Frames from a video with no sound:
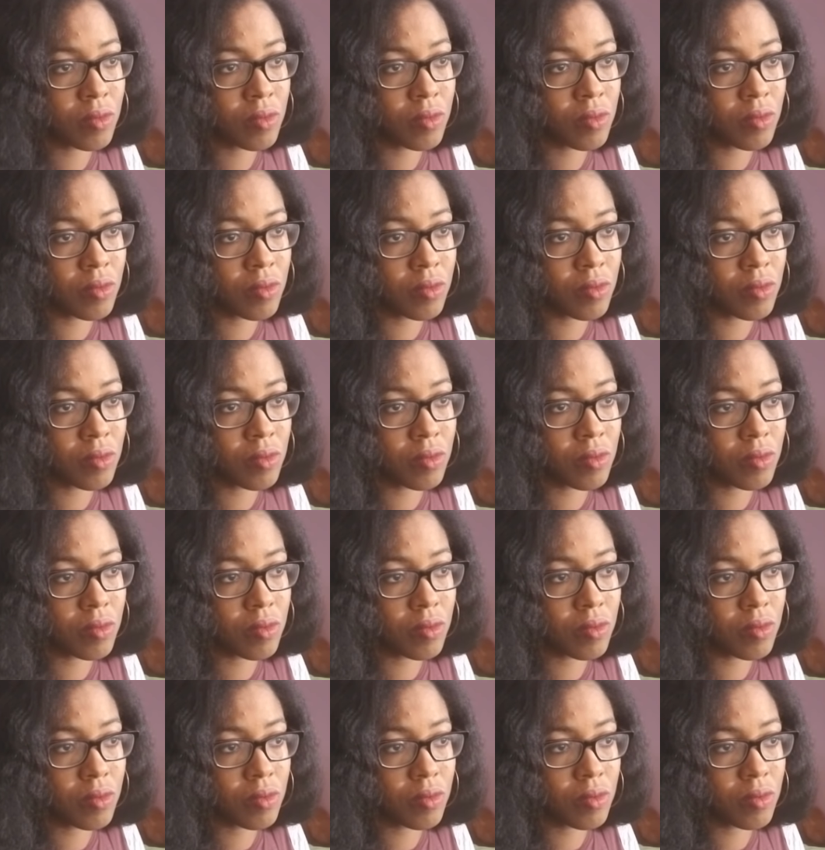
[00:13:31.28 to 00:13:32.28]

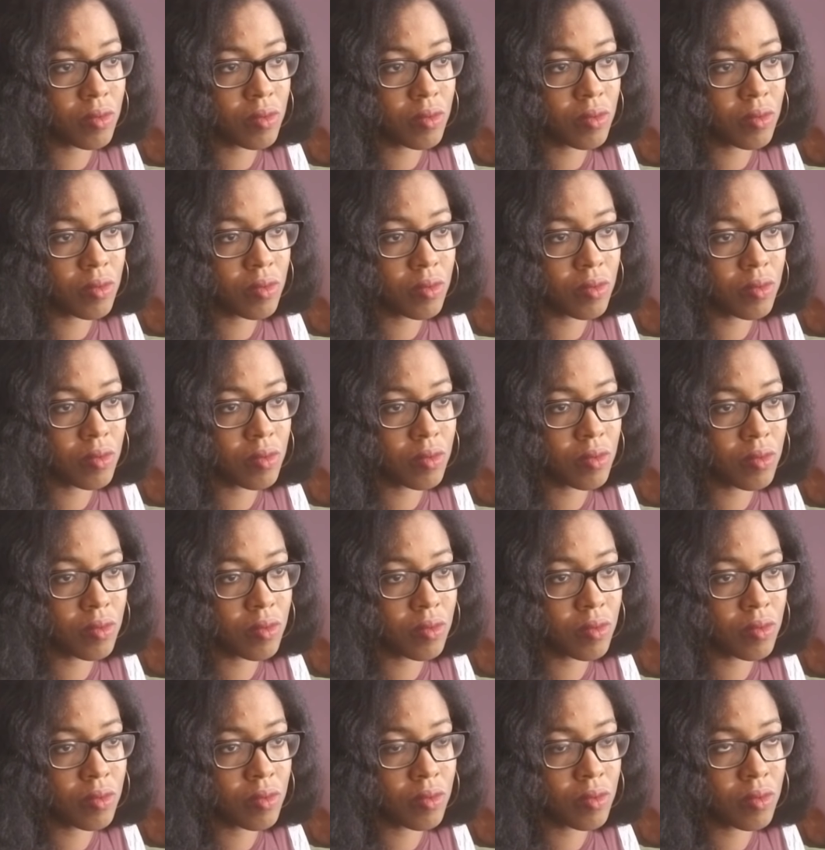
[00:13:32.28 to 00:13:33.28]

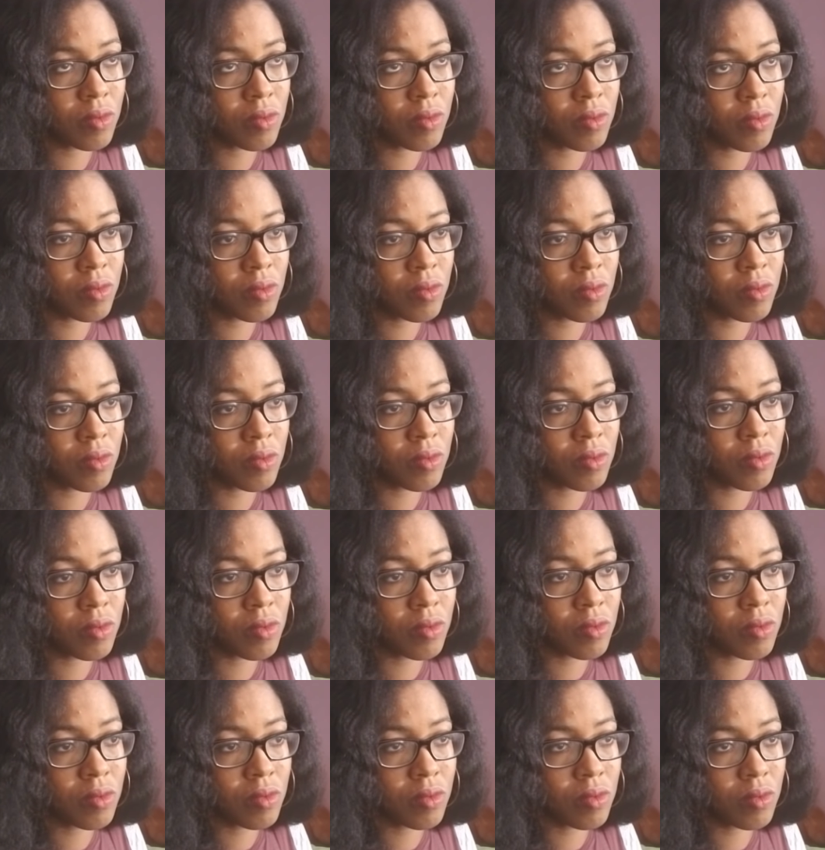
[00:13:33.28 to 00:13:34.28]

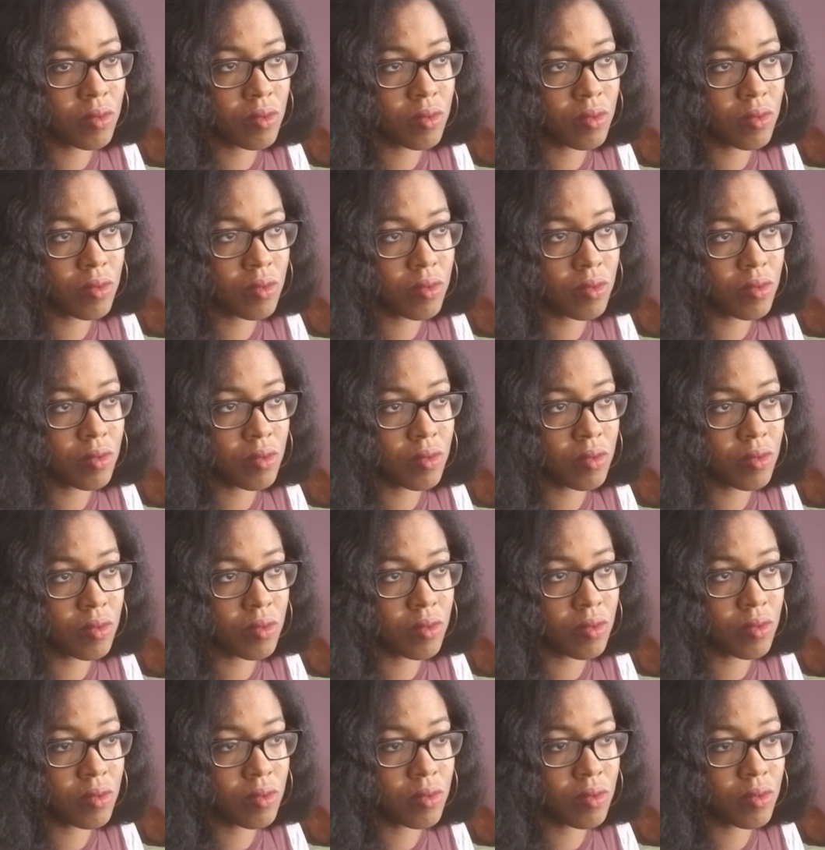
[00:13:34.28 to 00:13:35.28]

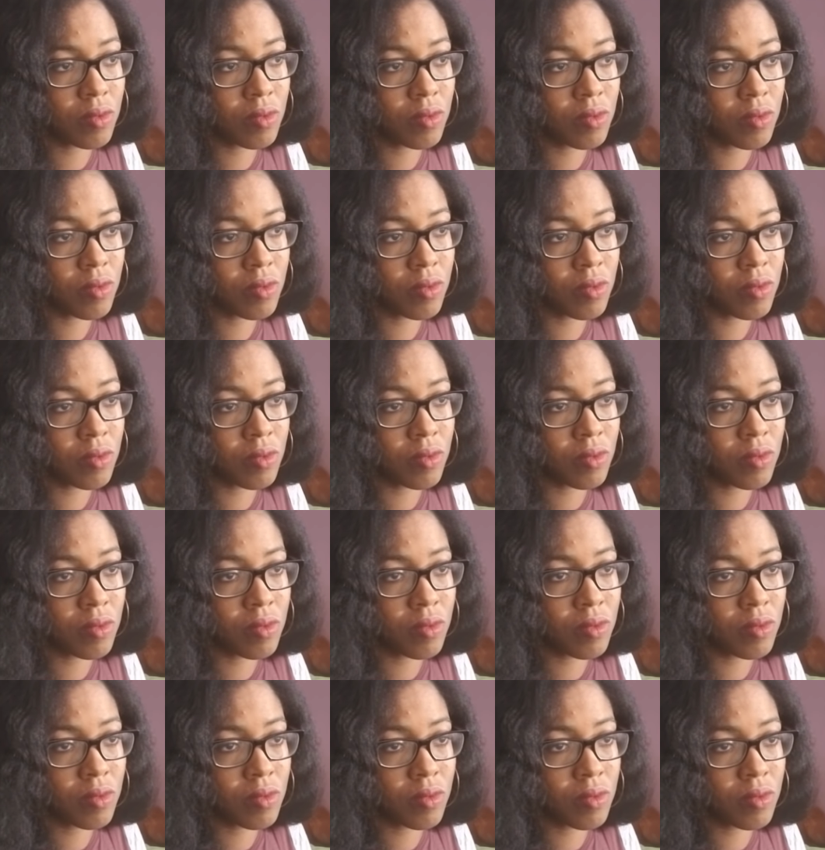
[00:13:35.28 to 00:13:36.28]

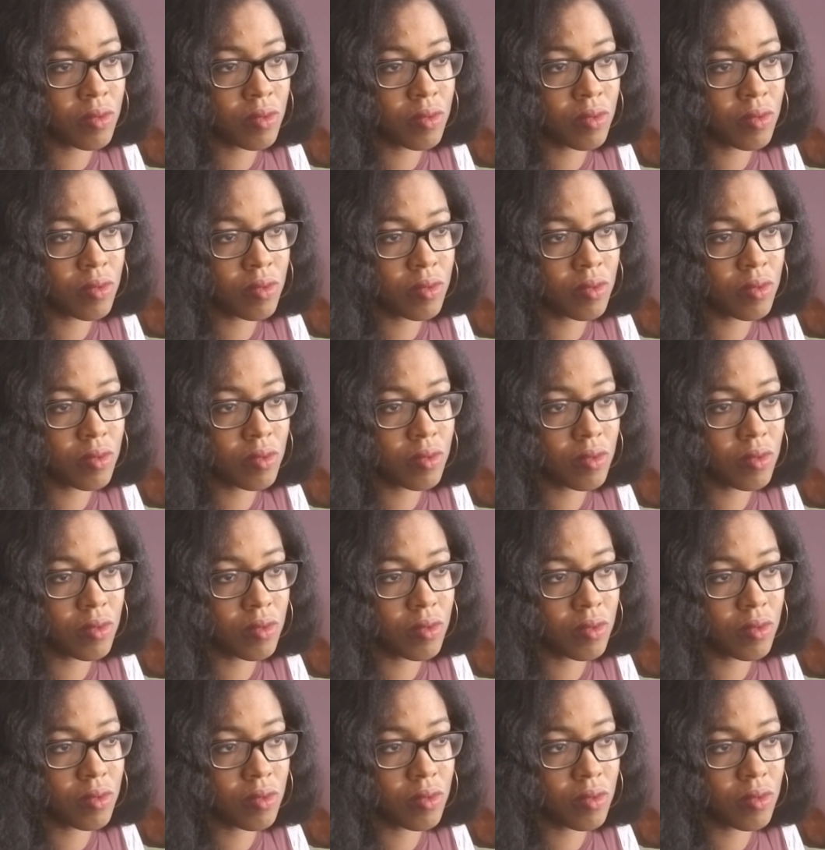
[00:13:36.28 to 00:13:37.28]

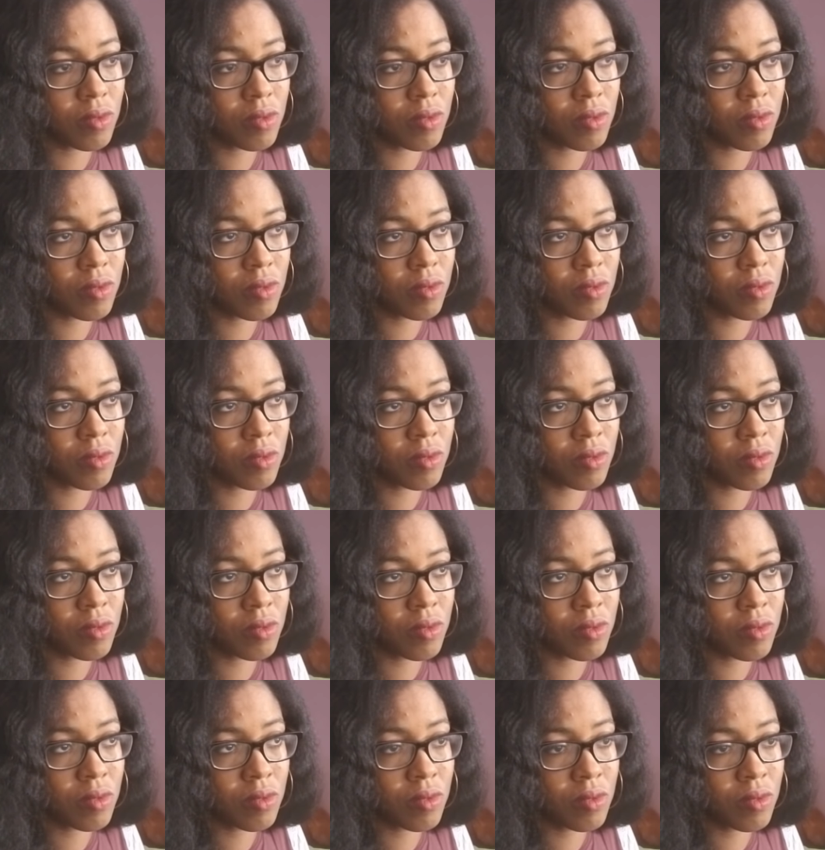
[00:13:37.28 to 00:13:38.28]

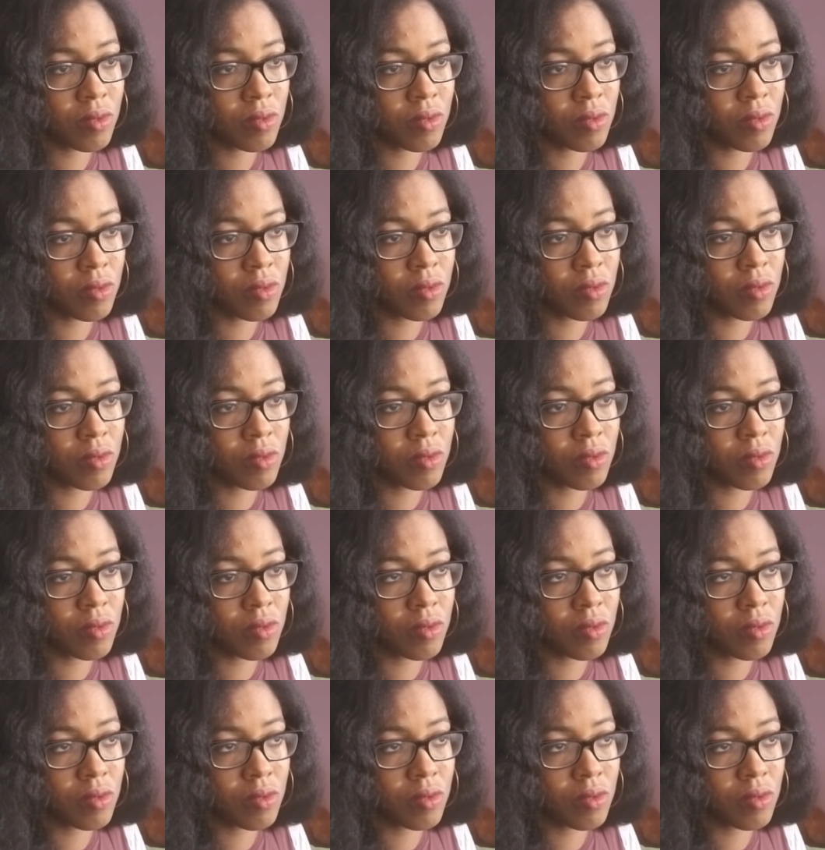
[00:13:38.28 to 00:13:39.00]
Nobody speaks.